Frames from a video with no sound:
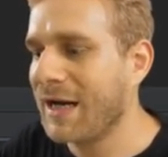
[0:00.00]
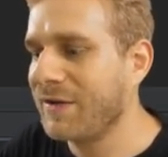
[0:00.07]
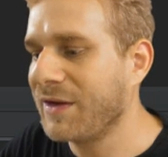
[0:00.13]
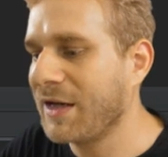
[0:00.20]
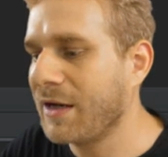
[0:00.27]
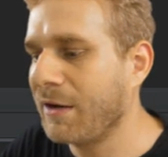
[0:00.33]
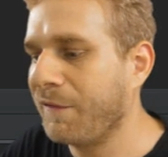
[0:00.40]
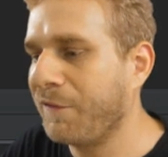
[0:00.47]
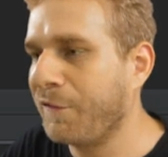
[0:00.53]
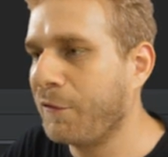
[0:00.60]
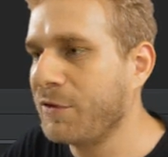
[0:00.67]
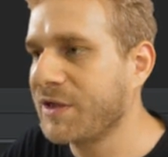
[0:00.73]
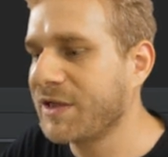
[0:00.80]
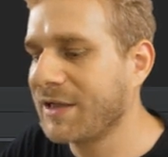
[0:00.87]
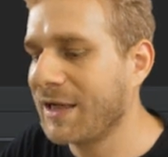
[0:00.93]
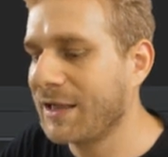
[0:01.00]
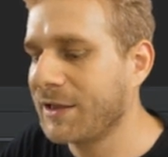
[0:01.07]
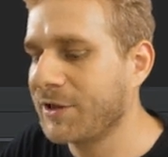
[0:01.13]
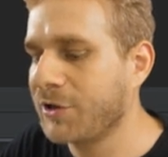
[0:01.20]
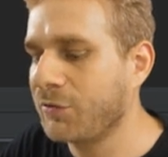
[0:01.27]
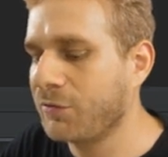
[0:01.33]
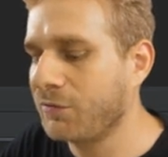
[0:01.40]
And then I first
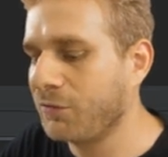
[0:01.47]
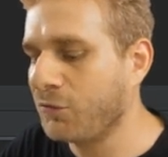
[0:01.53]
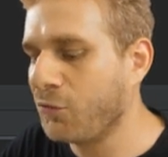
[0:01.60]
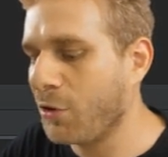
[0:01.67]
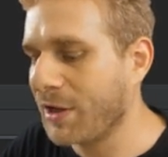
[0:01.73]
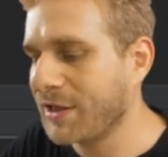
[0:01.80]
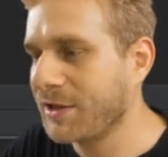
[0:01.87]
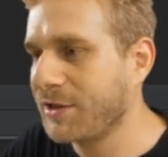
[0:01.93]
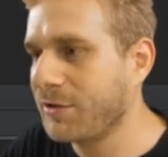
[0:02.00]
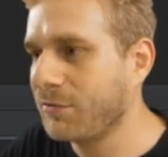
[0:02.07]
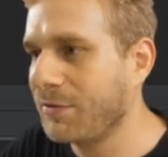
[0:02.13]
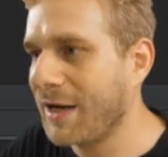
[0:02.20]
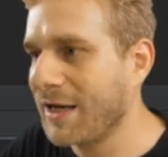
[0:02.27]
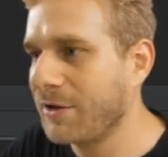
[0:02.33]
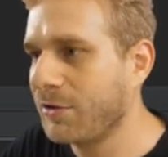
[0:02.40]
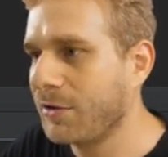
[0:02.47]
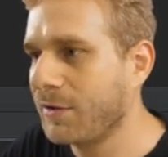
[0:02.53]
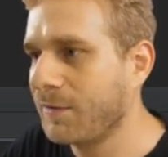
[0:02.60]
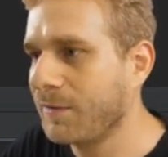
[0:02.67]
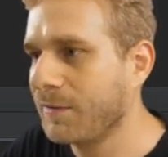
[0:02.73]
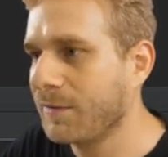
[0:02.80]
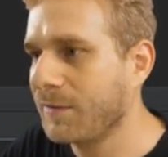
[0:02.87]
tell it what to
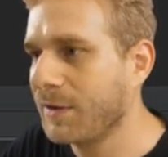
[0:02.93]
render.